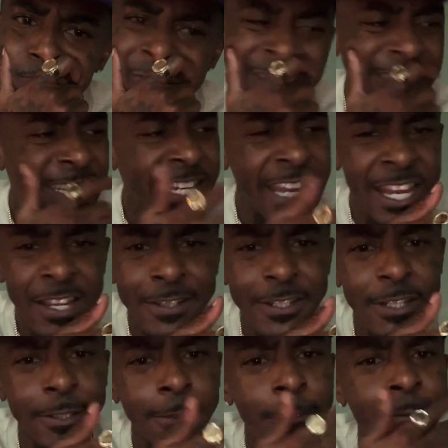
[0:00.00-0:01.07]
It changed
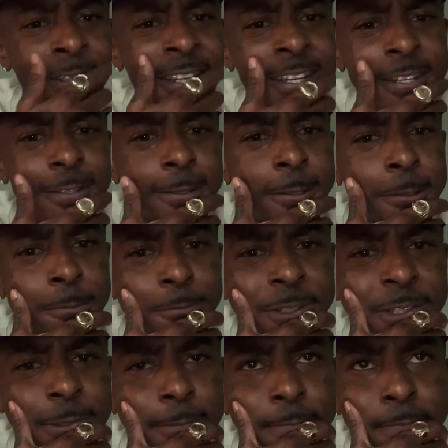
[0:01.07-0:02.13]
the little things a little
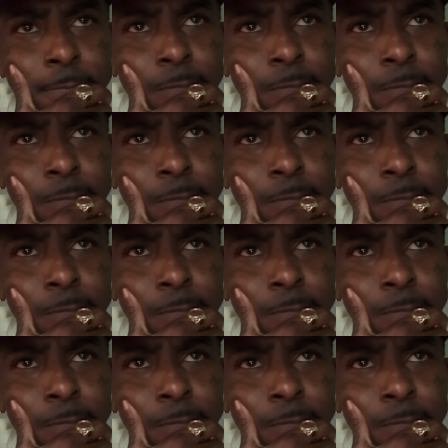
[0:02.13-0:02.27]
bit.